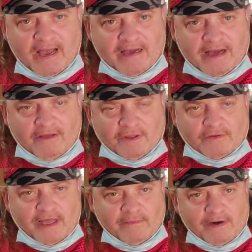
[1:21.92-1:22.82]
Although
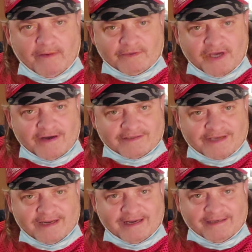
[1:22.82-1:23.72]
that when I was young, it's
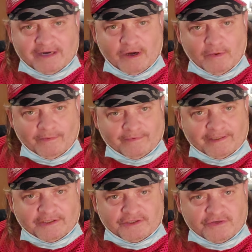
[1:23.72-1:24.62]
kind of like who would
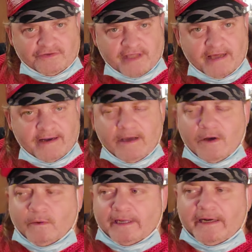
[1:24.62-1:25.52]
really choose that.
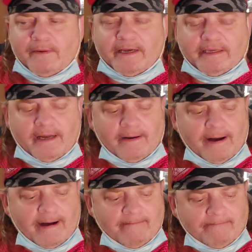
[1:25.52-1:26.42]
Well, anyway,
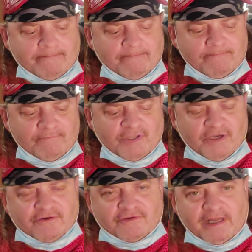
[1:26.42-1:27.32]

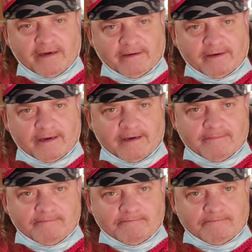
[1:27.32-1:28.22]
years
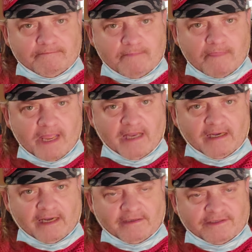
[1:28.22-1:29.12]
later,
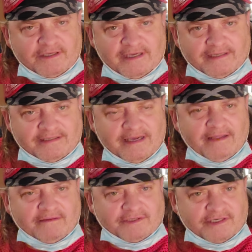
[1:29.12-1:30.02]
like it's
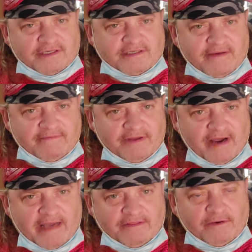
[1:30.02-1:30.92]
either sixth, seventh, or
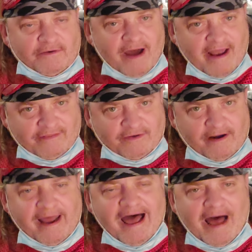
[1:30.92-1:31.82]
eighth, or ninth
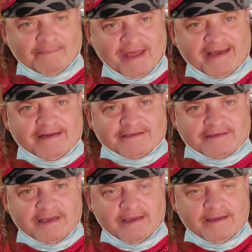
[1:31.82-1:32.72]
grade. I'm thinking it's
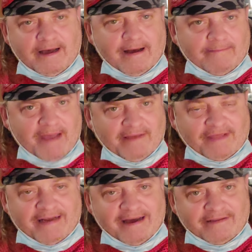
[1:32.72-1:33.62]
eighth
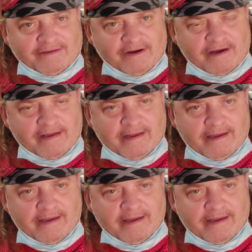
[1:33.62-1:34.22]
and ninth grade.